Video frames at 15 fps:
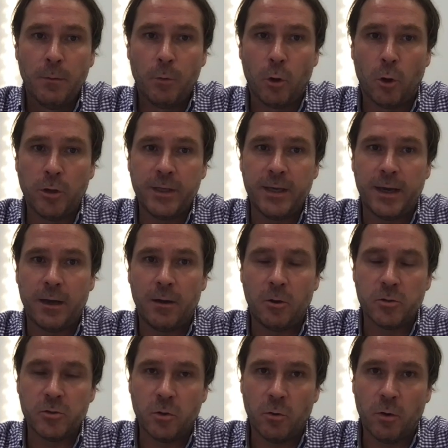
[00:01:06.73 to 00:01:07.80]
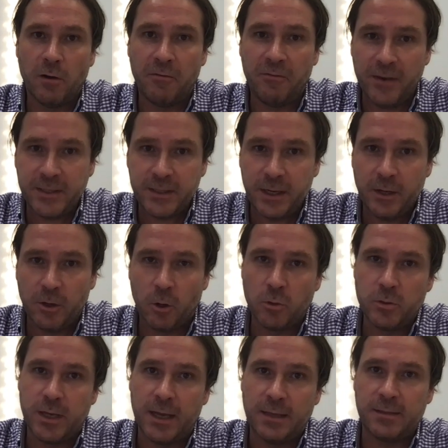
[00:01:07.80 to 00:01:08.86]
Bologna also officially
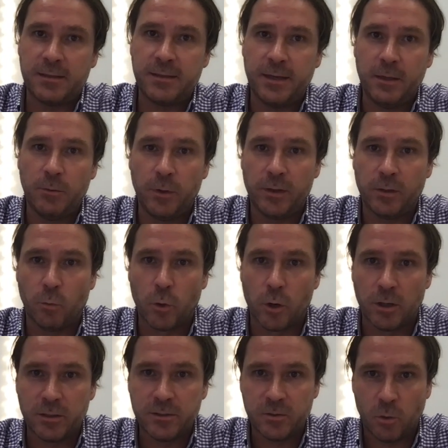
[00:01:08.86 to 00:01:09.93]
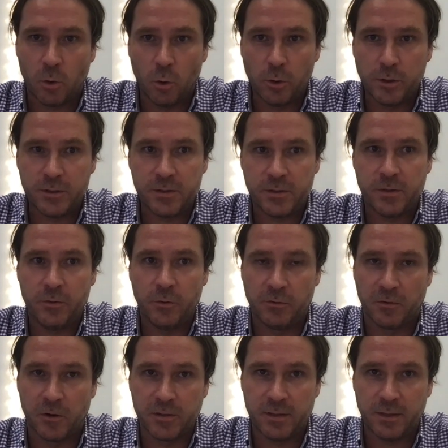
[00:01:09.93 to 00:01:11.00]
goes as the city with the world's oldest
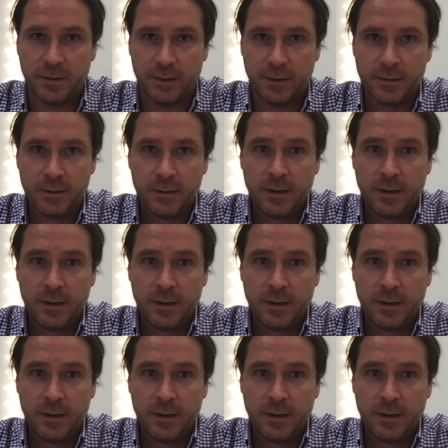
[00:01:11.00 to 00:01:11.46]
university,